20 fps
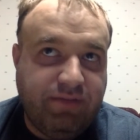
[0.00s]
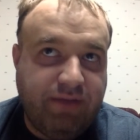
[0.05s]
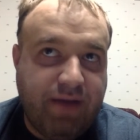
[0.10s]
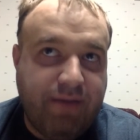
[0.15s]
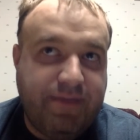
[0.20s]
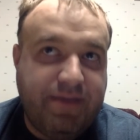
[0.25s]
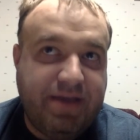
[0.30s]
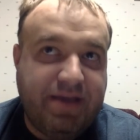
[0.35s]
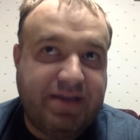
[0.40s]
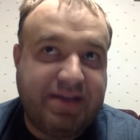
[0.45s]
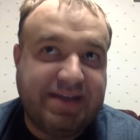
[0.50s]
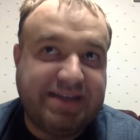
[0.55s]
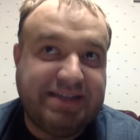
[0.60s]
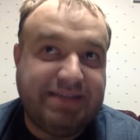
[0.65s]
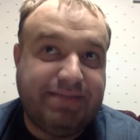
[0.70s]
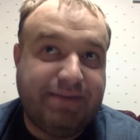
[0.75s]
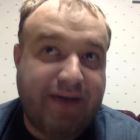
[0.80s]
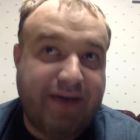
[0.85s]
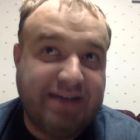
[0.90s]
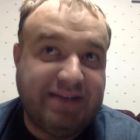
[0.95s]
might be
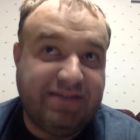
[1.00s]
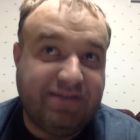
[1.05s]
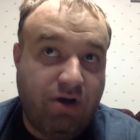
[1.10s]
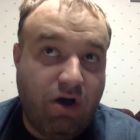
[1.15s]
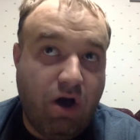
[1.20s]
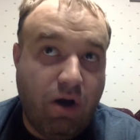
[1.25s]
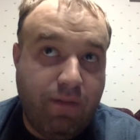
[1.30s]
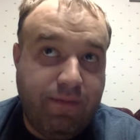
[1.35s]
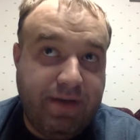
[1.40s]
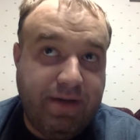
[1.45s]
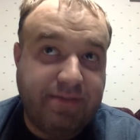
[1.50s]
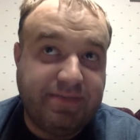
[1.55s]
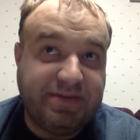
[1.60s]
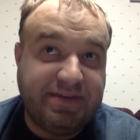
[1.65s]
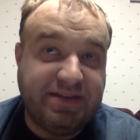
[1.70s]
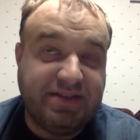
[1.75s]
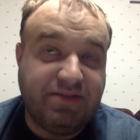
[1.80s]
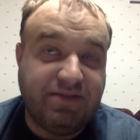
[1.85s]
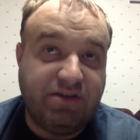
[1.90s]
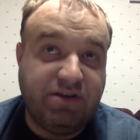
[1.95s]
tested positive for opium is
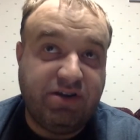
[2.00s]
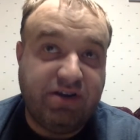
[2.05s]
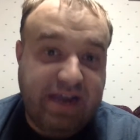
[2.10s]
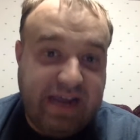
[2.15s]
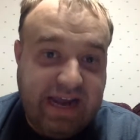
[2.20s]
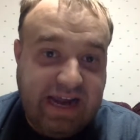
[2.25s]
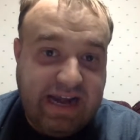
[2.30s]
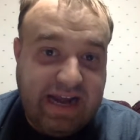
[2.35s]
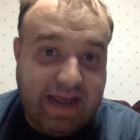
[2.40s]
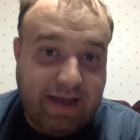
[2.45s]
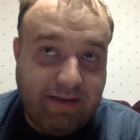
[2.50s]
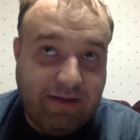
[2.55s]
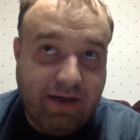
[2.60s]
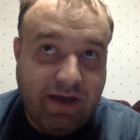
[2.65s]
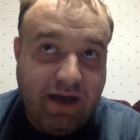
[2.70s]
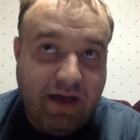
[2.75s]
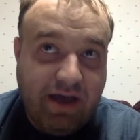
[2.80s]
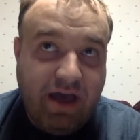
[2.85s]
because of what you're eating,